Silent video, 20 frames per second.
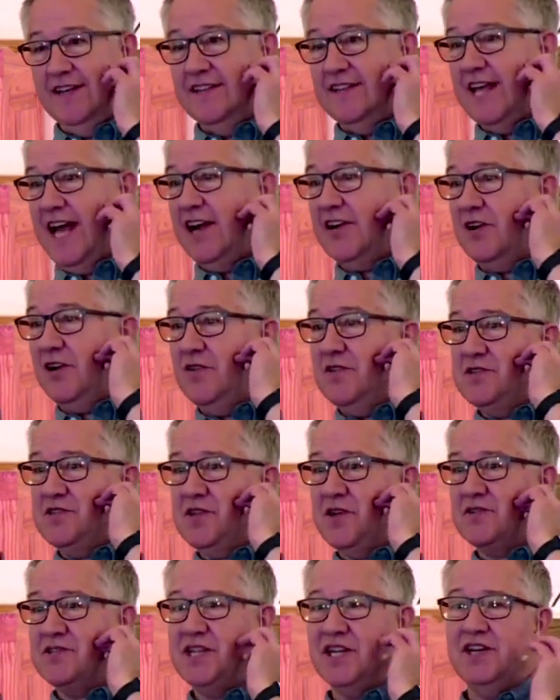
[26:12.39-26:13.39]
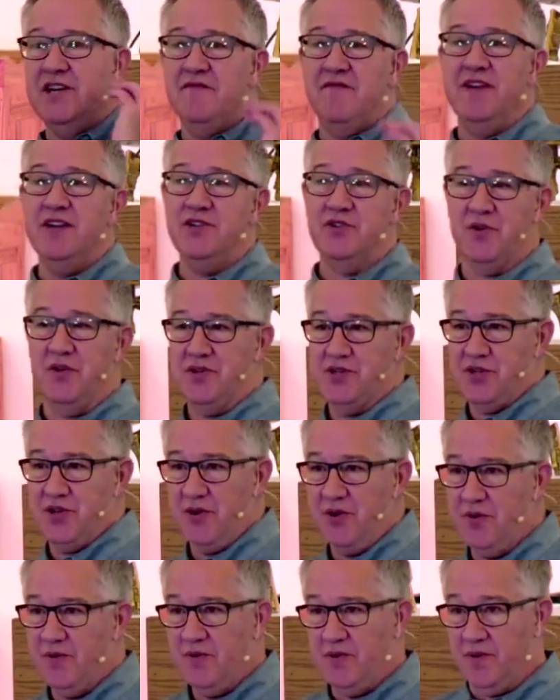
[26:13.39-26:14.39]
That includes those individuals
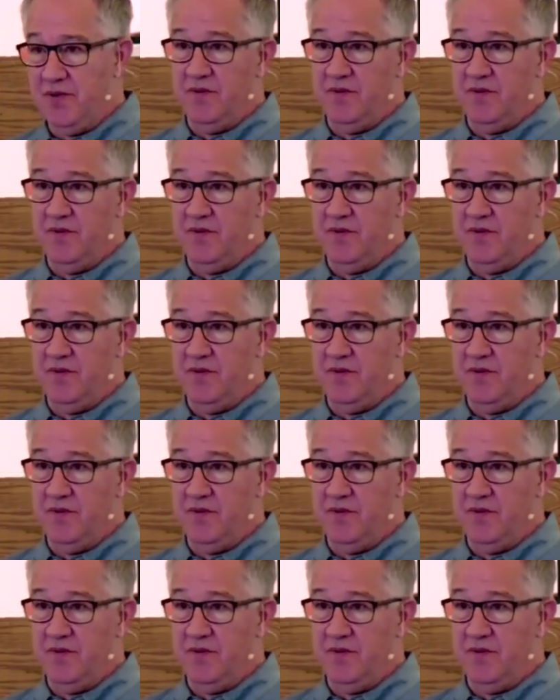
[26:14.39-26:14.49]
who